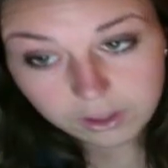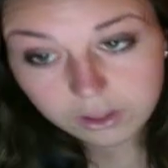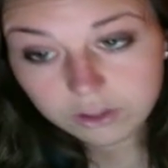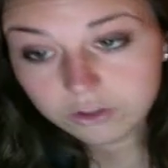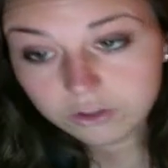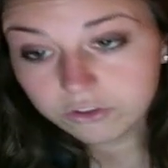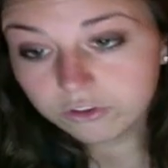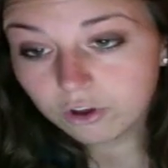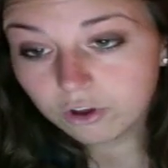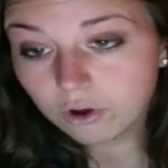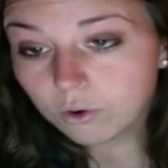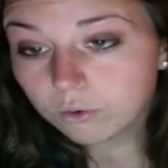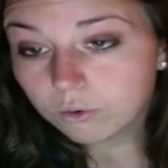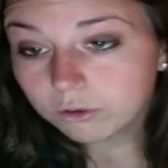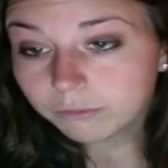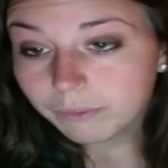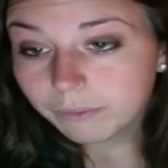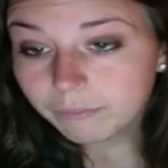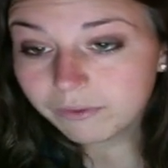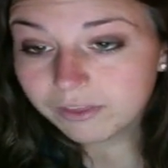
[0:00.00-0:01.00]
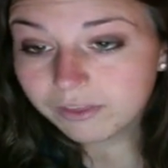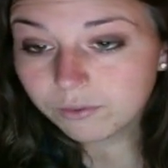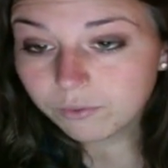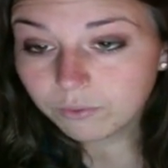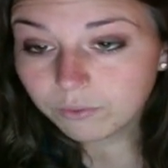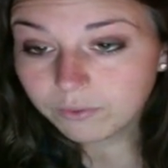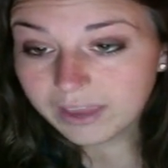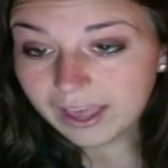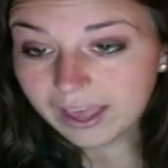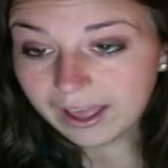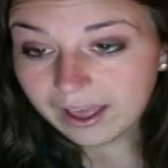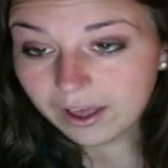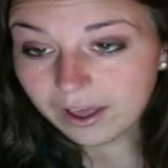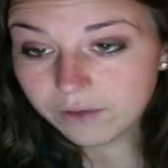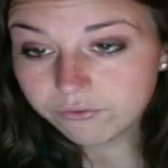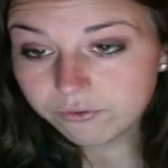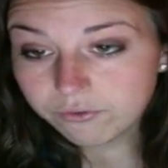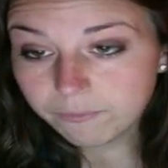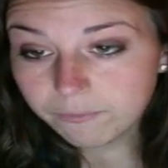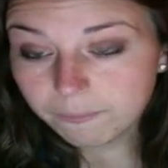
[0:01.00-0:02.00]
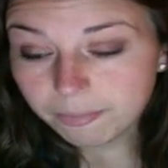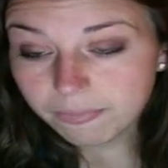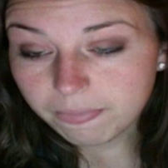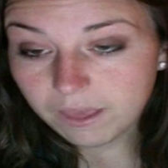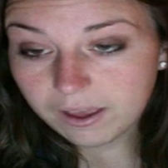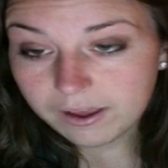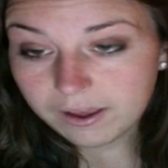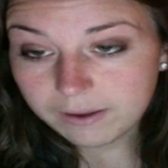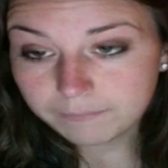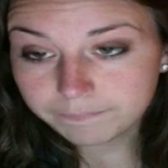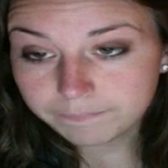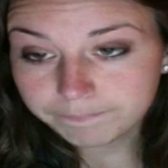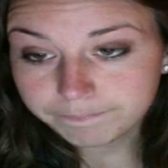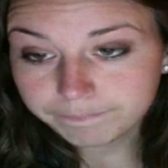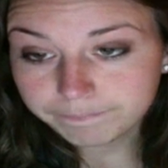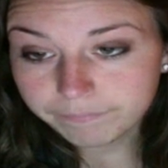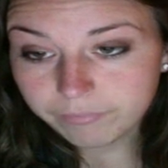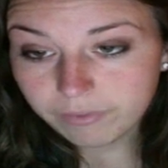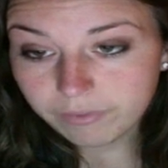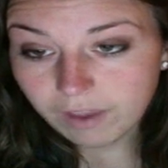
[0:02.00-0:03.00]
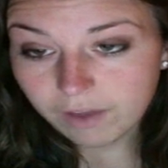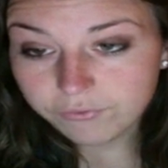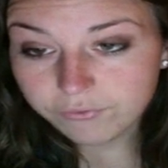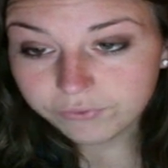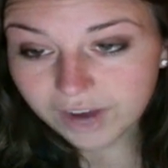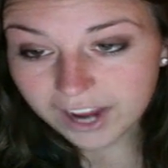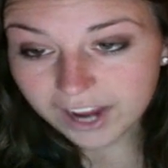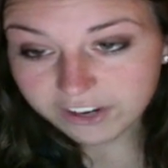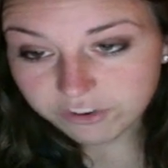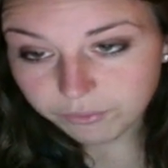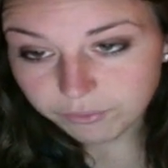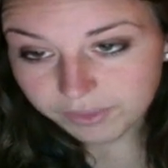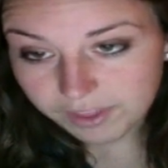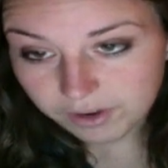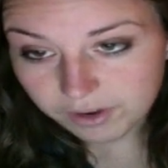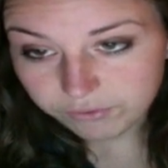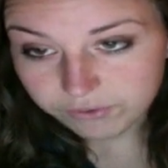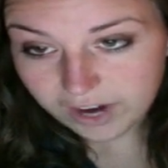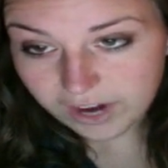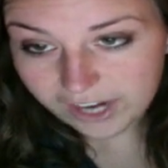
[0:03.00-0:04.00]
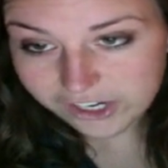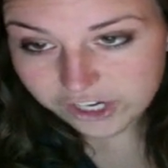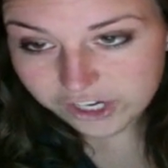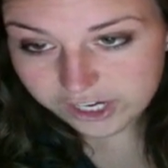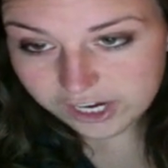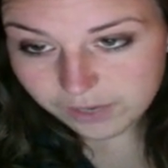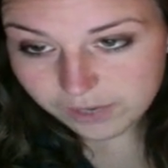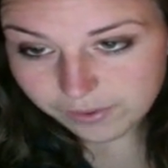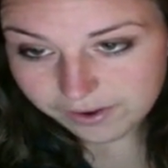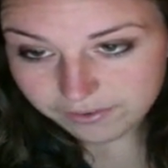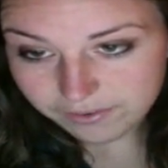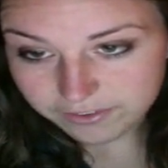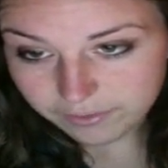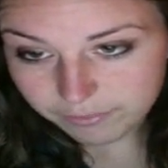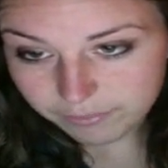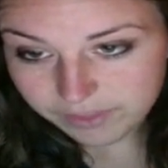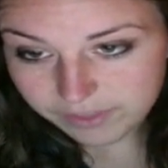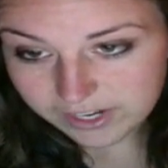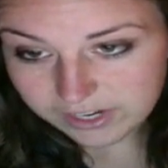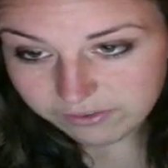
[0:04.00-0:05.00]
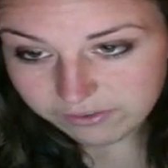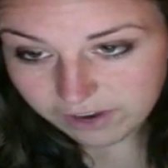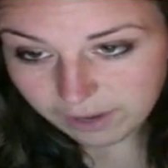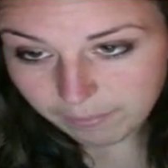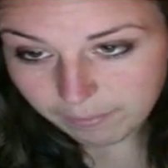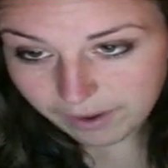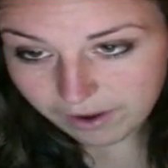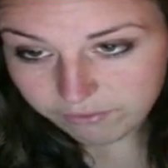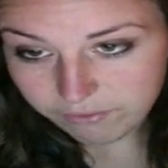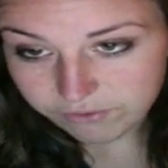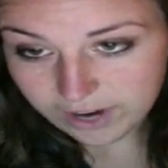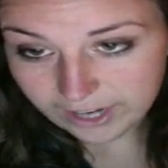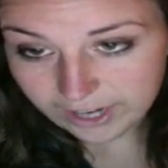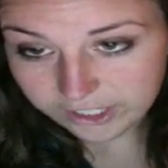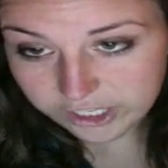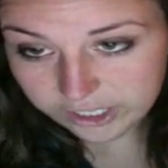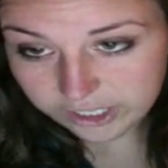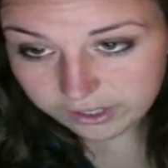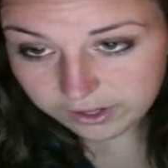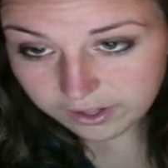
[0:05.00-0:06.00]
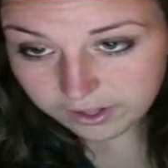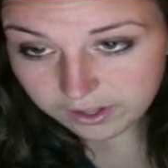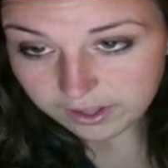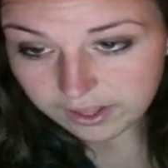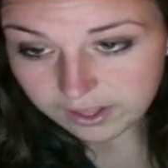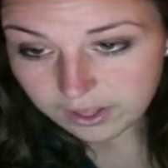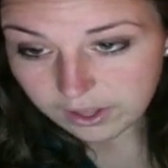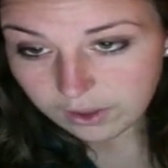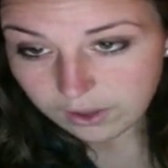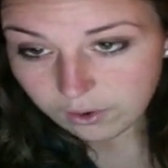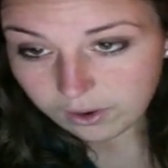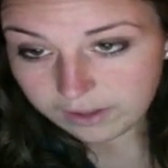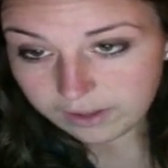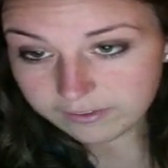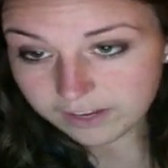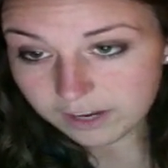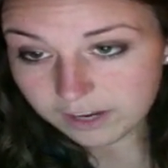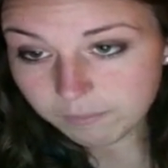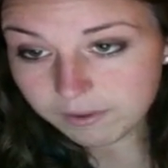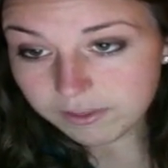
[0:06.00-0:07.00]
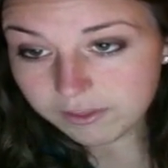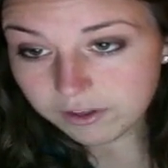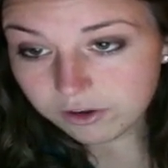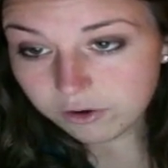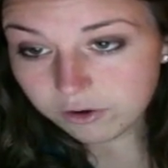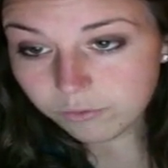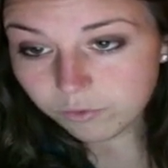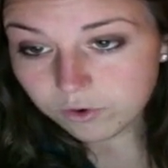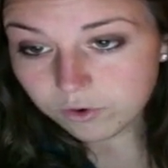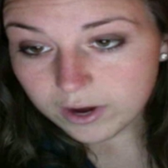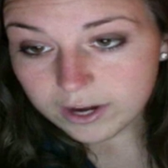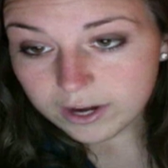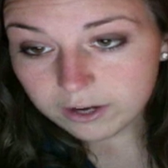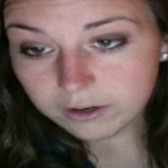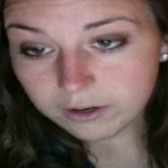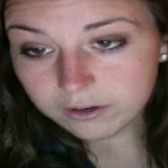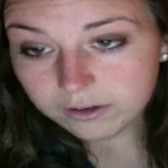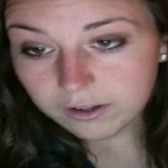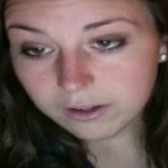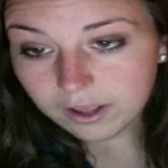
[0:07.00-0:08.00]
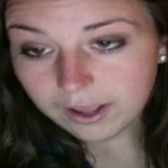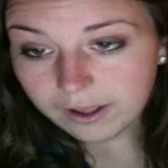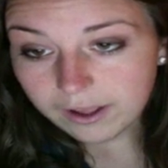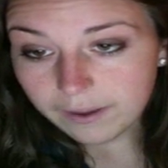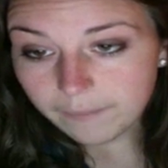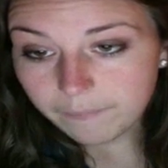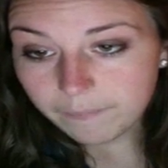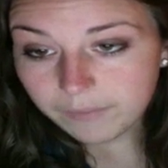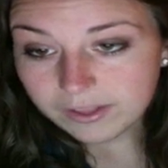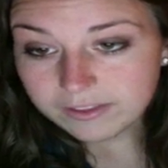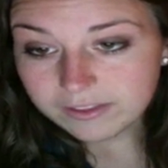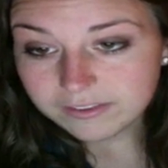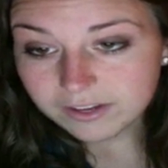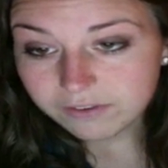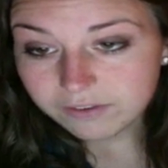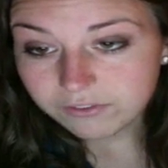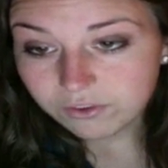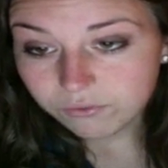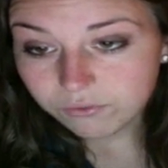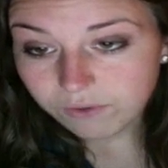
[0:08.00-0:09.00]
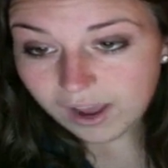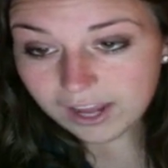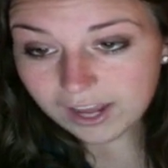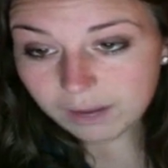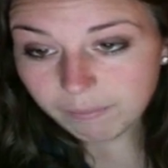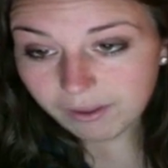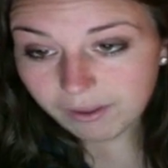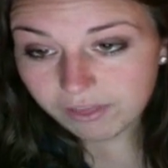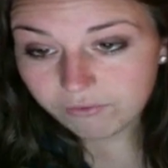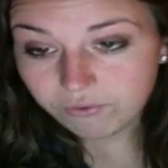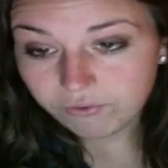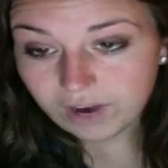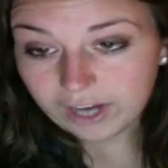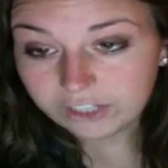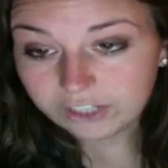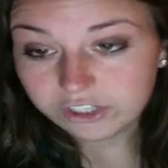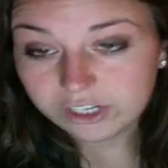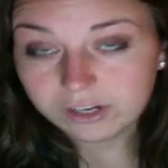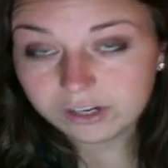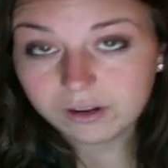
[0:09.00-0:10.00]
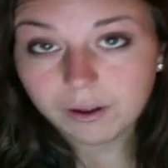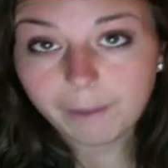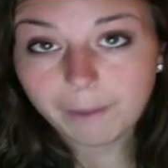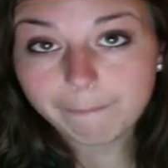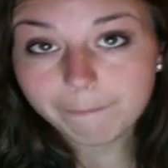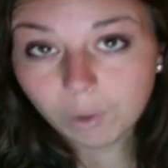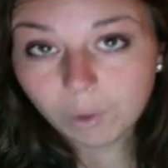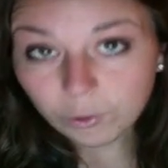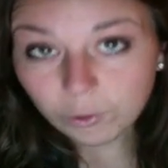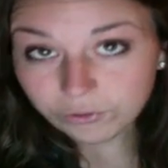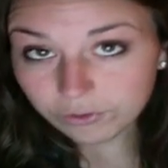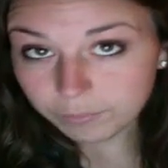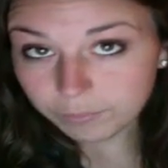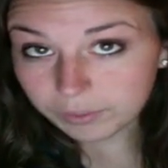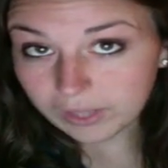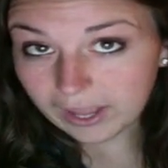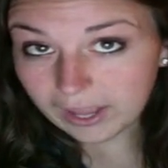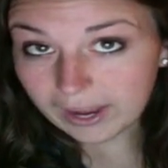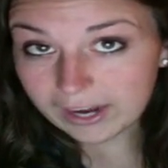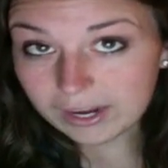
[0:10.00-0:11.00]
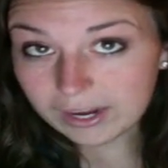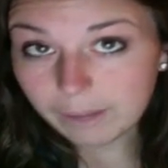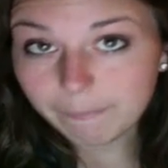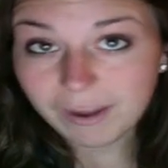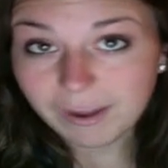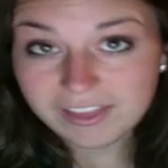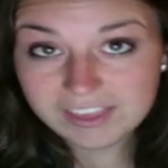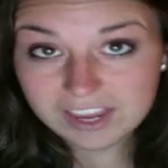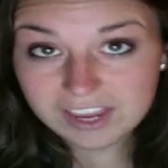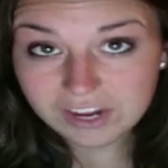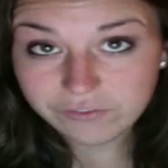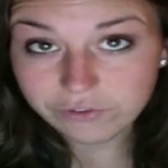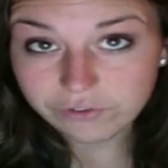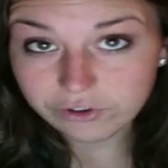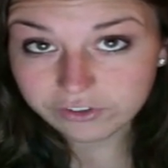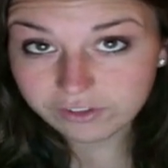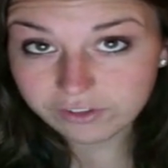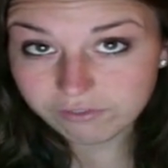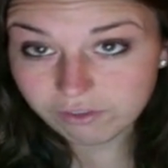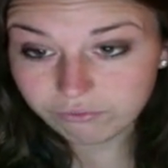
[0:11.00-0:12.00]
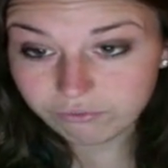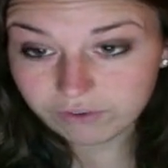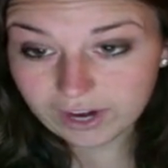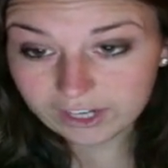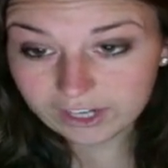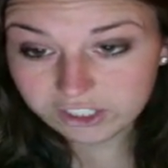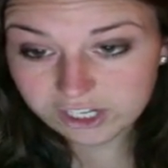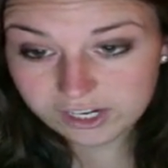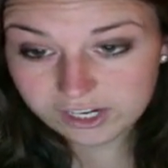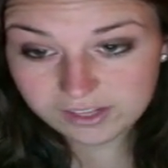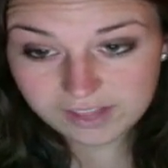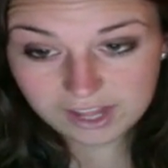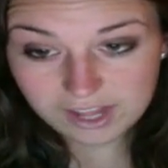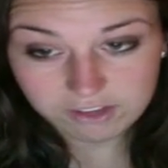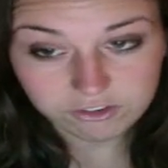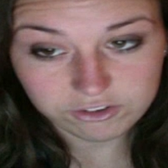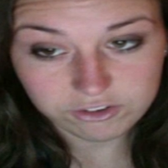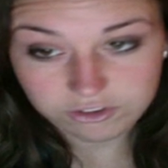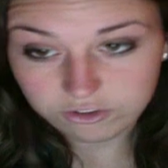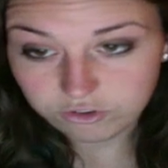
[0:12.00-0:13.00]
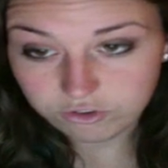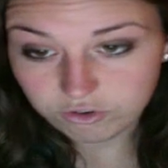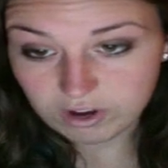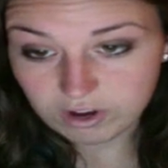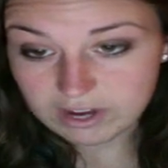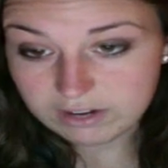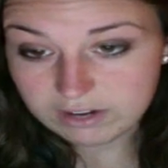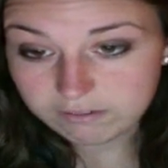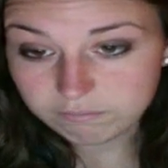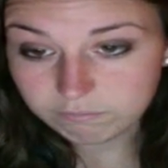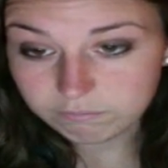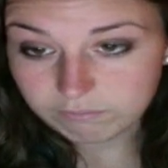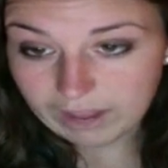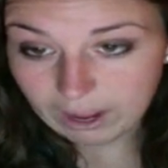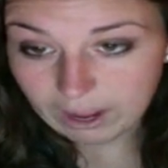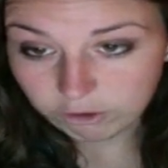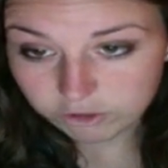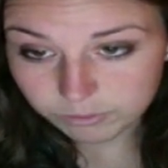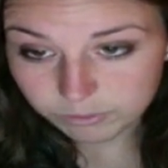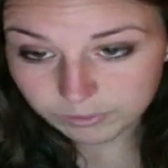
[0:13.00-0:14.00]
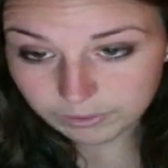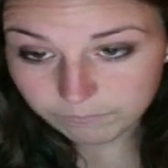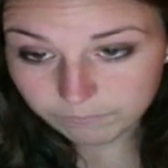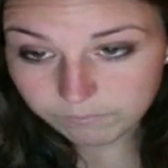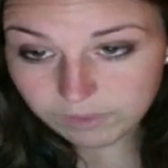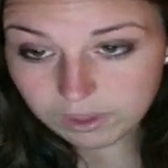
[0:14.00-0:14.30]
So remember that when we have um, a fraction within a fraction, here we have something divided by a fraction, it's going to be the numerator, um, instead of divided by the fraction, multiplied by the inverse of the fraction, and that's just straight algebra.